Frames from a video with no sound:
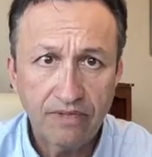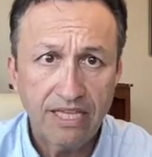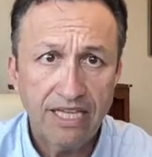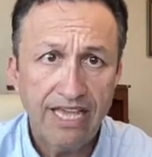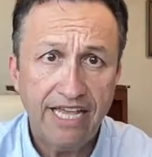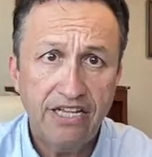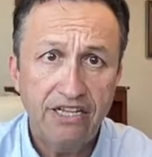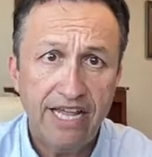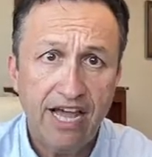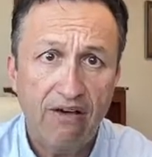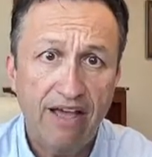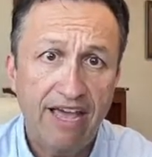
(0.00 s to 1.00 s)
And
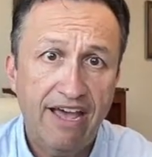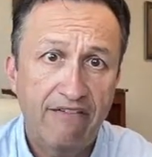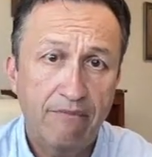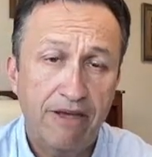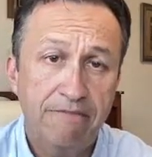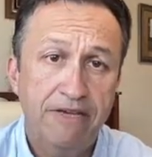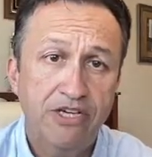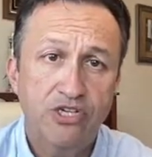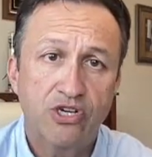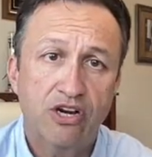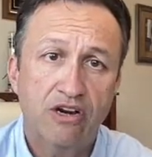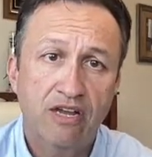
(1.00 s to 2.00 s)
now I have my
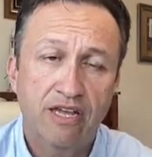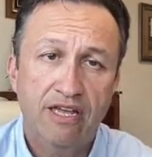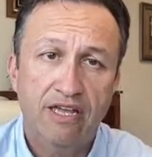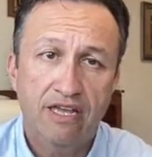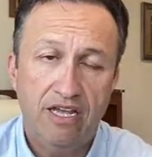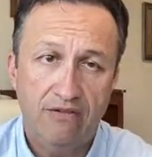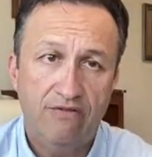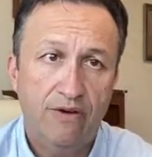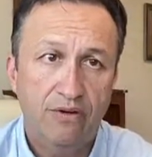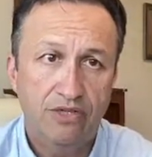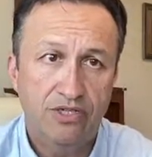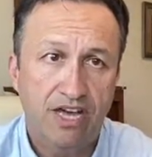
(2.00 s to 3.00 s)
picture in
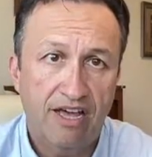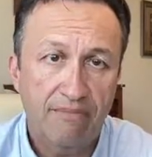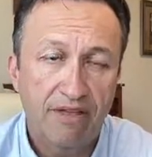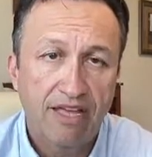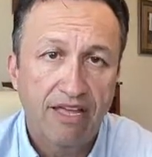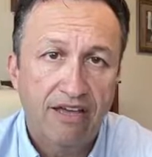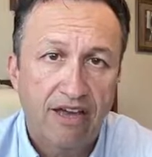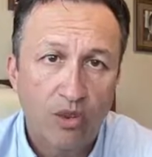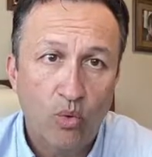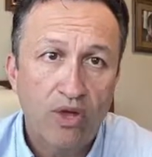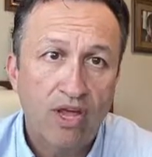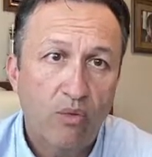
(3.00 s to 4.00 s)
Photoshop. Uh, the
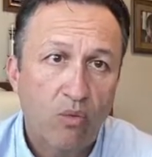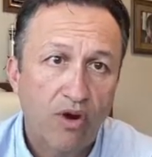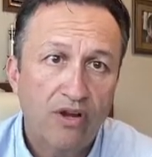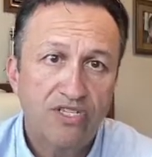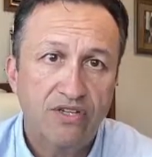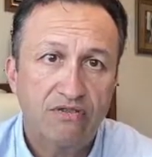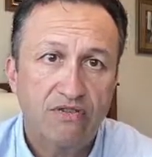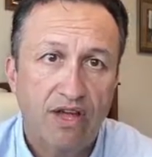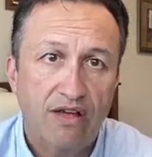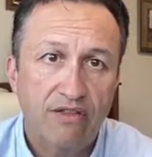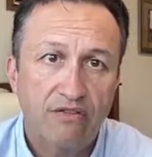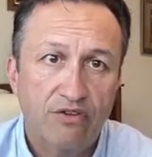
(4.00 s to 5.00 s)
way it works in
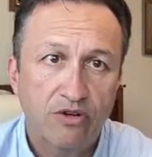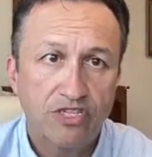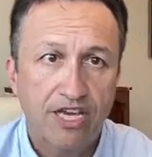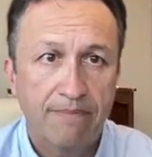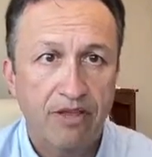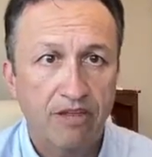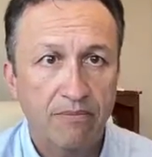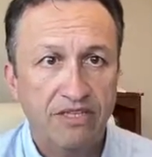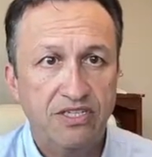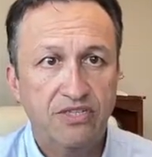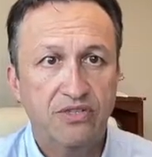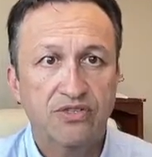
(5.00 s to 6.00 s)
uh, the Photoshop
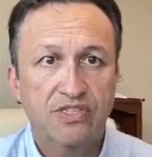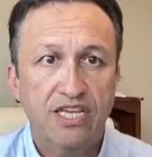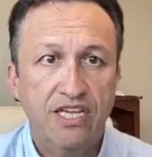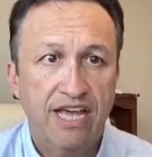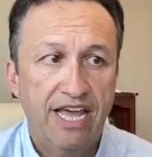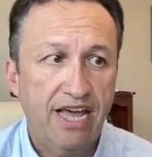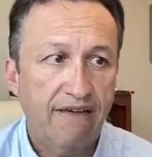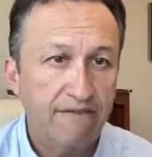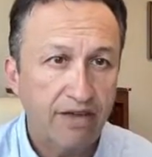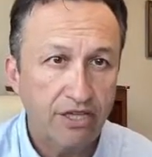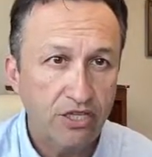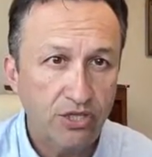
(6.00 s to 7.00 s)
Elements is you'll see I have
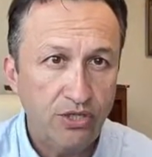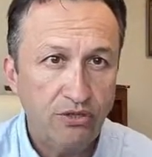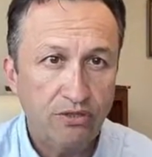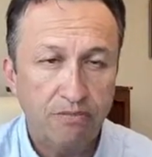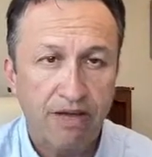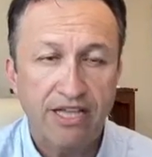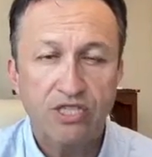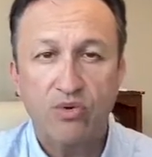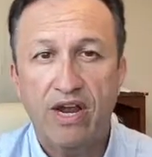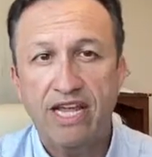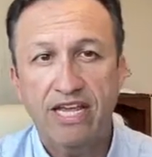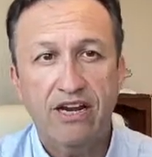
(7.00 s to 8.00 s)
uh, the two spots
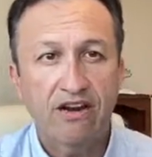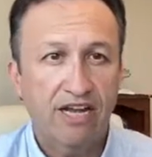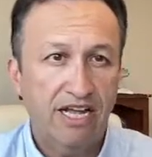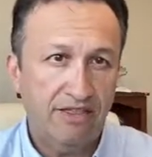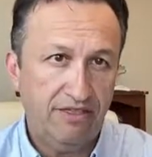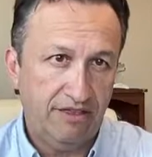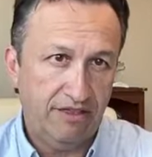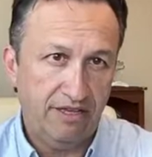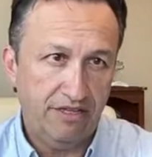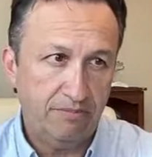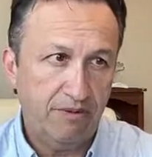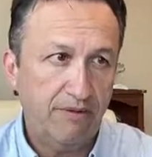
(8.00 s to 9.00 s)
right here. I got
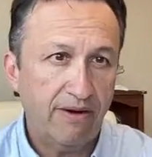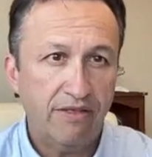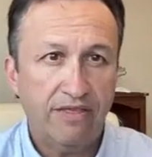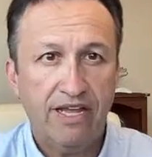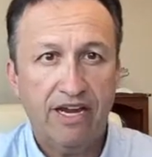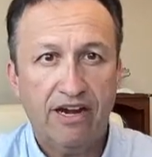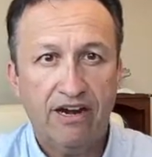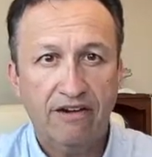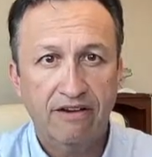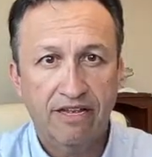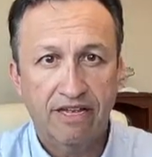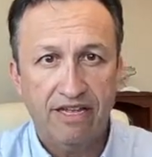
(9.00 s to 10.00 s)
the spot right
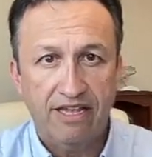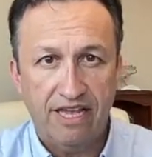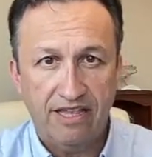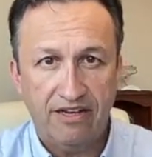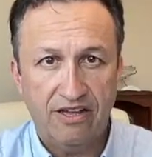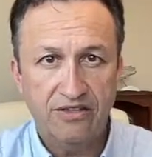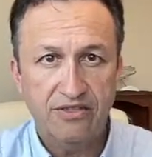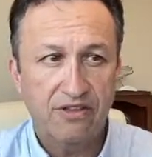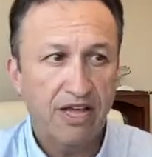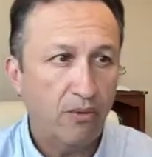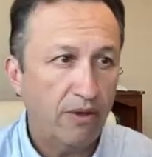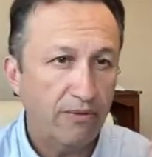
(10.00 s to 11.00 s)
there, and then also
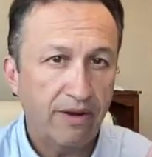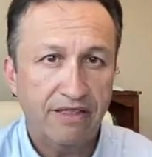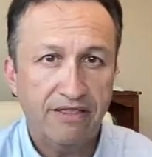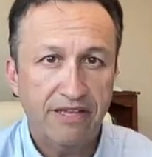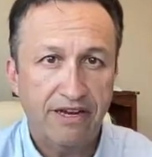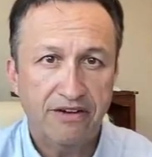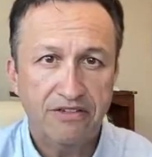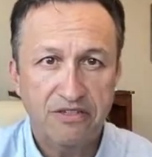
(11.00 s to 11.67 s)
that one right there.